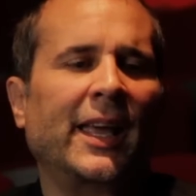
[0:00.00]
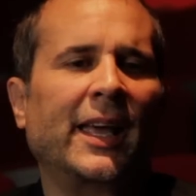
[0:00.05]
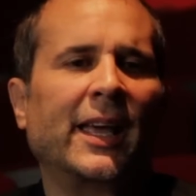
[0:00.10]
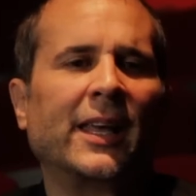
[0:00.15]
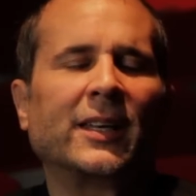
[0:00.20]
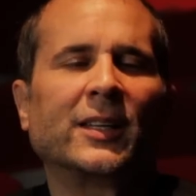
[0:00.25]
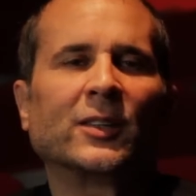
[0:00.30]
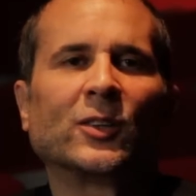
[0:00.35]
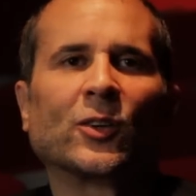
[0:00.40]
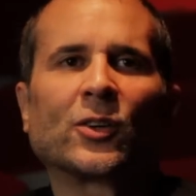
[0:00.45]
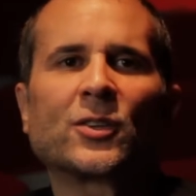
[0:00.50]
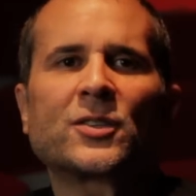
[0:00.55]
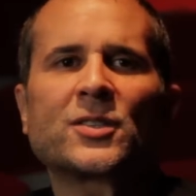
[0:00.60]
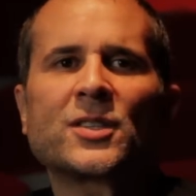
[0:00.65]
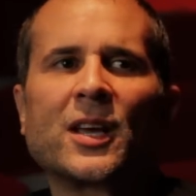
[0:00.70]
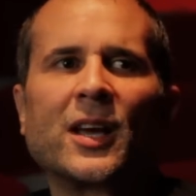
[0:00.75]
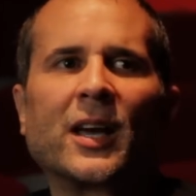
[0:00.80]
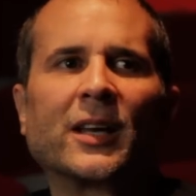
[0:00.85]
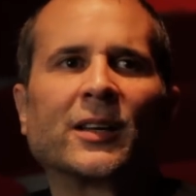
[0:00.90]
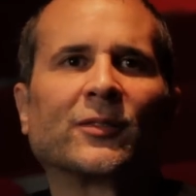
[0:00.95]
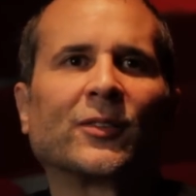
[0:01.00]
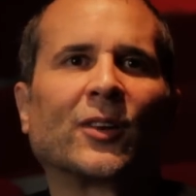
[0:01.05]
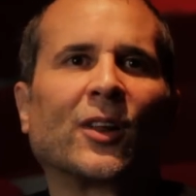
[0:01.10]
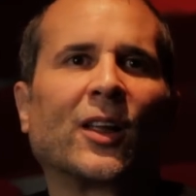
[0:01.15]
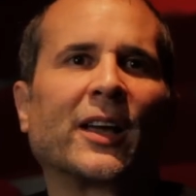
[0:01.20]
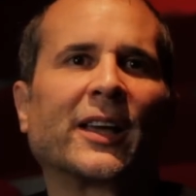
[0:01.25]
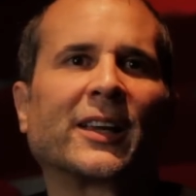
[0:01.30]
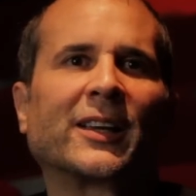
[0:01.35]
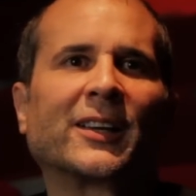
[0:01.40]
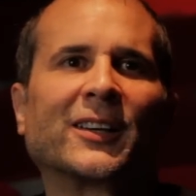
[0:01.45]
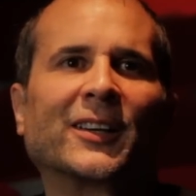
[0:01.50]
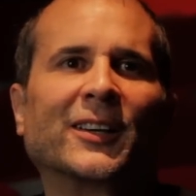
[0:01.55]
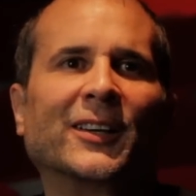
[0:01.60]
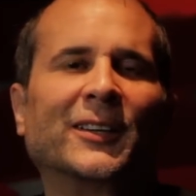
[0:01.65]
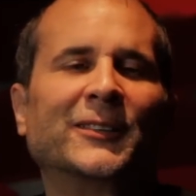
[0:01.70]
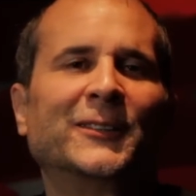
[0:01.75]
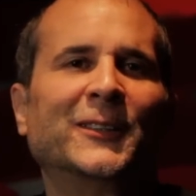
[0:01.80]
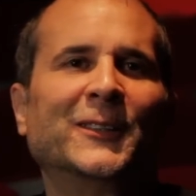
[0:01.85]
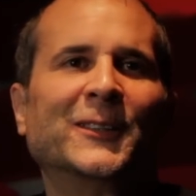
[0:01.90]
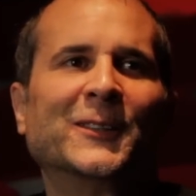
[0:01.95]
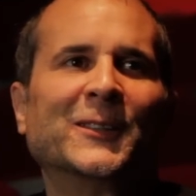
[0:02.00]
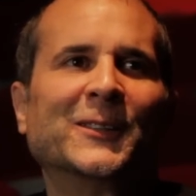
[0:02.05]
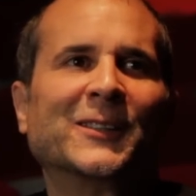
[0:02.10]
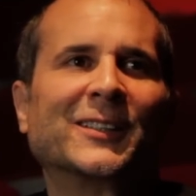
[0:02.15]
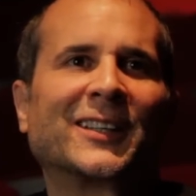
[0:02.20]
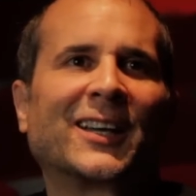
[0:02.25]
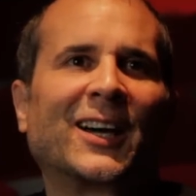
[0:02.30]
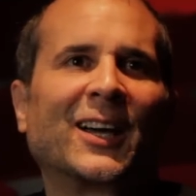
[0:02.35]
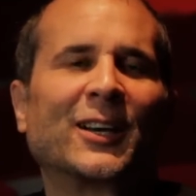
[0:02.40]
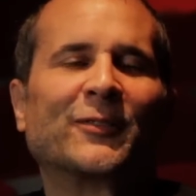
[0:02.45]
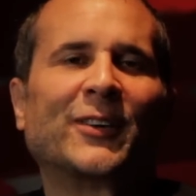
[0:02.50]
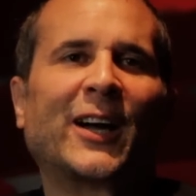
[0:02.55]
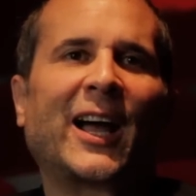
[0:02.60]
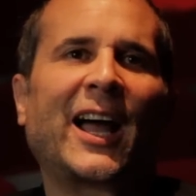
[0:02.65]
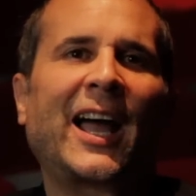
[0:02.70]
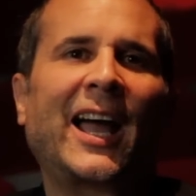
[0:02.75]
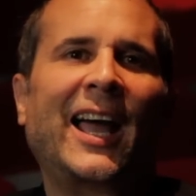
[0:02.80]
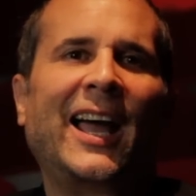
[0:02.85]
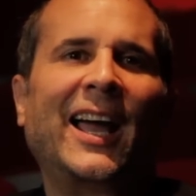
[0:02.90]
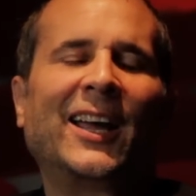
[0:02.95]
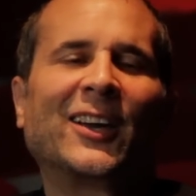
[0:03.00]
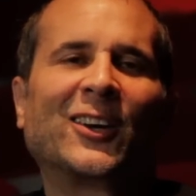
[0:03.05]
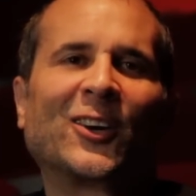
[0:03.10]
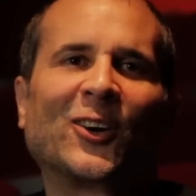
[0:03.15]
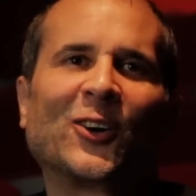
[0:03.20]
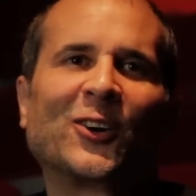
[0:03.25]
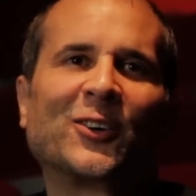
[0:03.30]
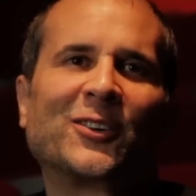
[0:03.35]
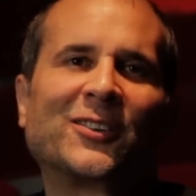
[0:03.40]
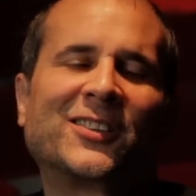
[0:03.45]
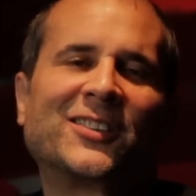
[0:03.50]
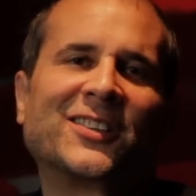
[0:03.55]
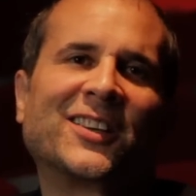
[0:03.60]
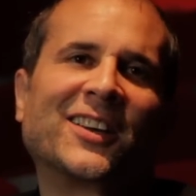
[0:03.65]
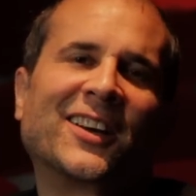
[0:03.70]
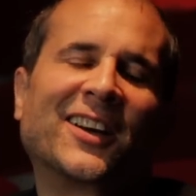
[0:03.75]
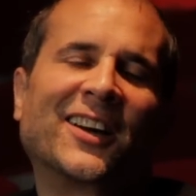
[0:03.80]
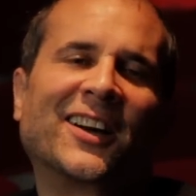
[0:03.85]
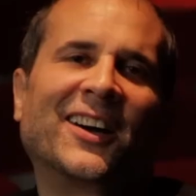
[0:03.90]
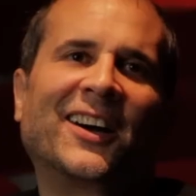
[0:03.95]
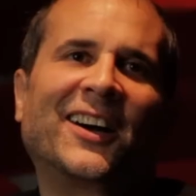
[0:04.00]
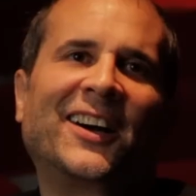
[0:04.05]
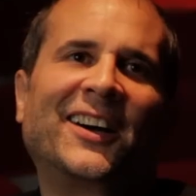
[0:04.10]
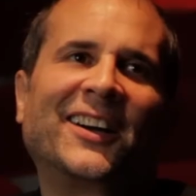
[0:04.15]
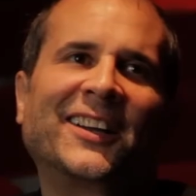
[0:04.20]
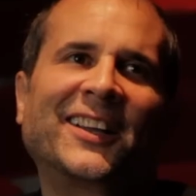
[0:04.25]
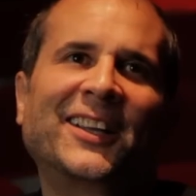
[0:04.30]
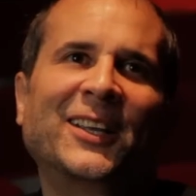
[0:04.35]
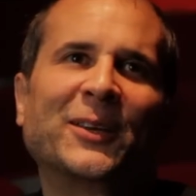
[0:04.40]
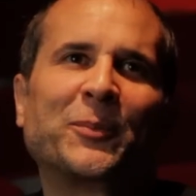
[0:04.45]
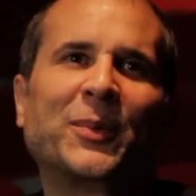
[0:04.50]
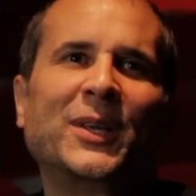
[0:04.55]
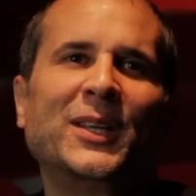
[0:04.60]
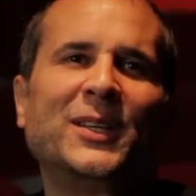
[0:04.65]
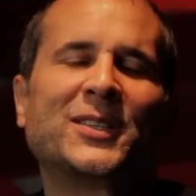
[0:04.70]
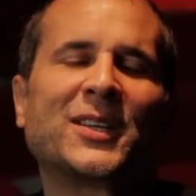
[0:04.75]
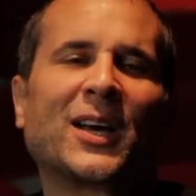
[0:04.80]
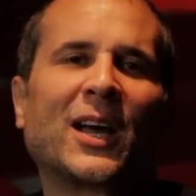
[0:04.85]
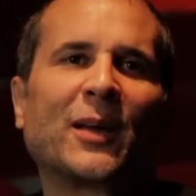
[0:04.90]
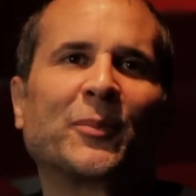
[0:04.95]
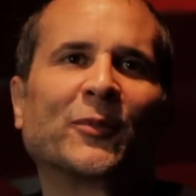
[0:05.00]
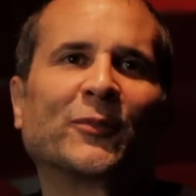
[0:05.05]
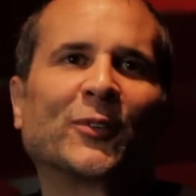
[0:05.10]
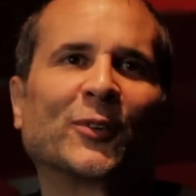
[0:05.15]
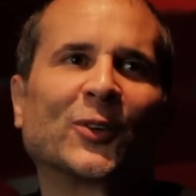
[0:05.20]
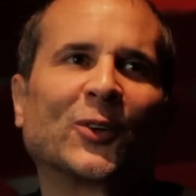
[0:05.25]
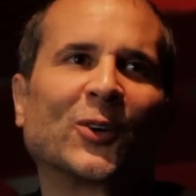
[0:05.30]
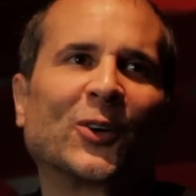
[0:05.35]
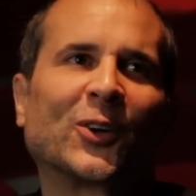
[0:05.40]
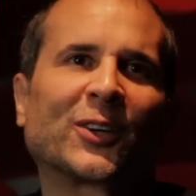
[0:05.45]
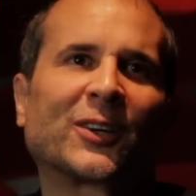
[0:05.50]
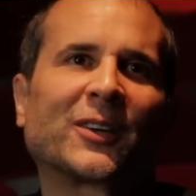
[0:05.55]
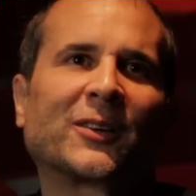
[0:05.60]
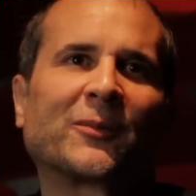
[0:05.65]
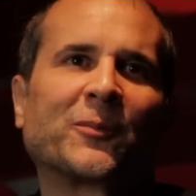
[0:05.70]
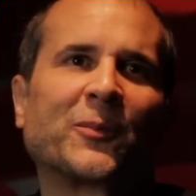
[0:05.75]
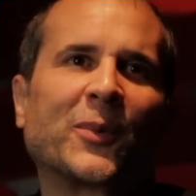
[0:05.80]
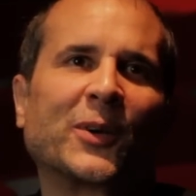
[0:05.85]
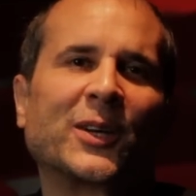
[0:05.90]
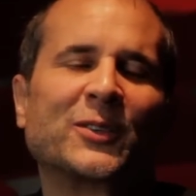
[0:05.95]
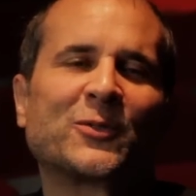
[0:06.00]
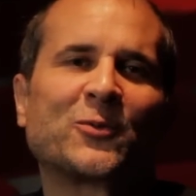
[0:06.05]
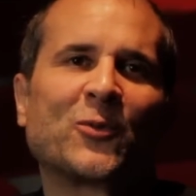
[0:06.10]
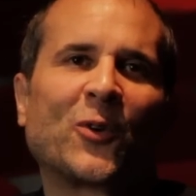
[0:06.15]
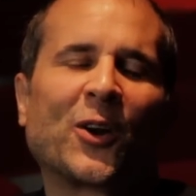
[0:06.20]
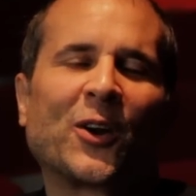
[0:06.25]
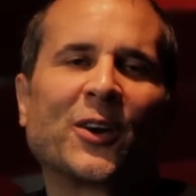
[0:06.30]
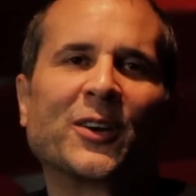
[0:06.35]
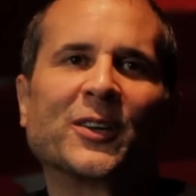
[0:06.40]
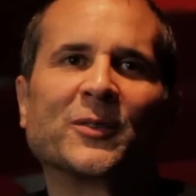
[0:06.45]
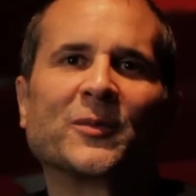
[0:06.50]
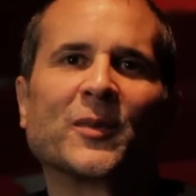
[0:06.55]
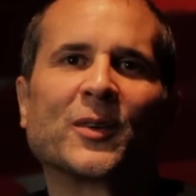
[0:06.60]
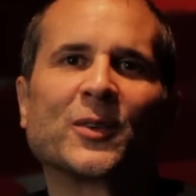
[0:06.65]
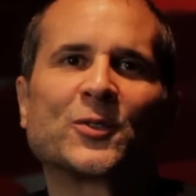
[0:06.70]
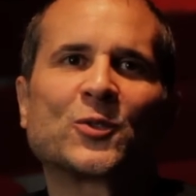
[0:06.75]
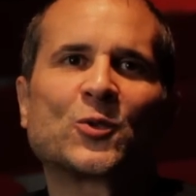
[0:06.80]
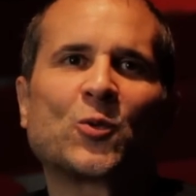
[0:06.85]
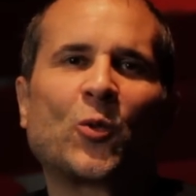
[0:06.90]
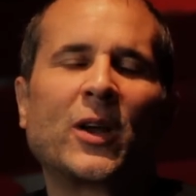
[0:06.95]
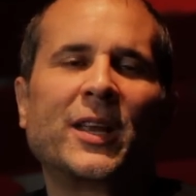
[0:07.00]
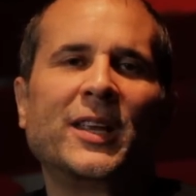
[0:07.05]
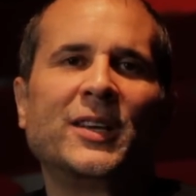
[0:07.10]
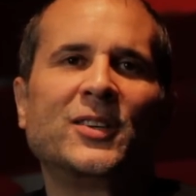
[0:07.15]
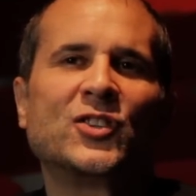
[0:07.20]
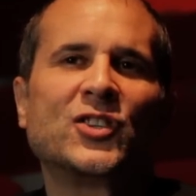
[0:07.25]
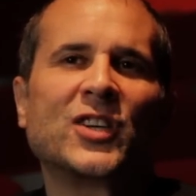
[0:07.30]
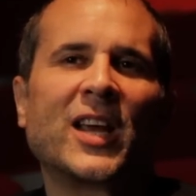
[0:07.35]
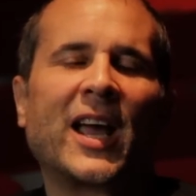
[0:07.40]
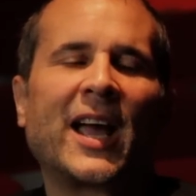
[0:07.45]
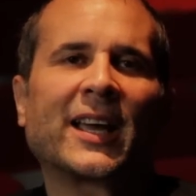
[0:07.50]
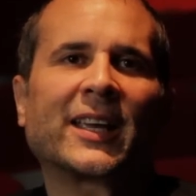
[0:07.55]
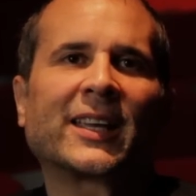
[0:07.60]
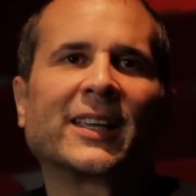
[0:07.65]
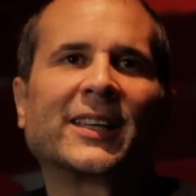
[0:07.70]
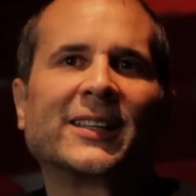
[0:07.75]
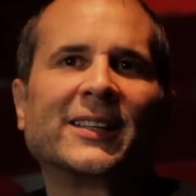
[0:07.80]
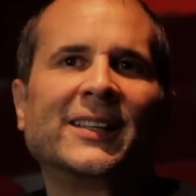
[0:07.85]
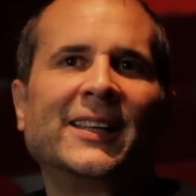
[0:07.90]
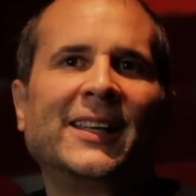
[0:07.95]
and he looks kind of like a, kind of a haggard uh, hippie type of a look, but he's wearing a, a tweed jacket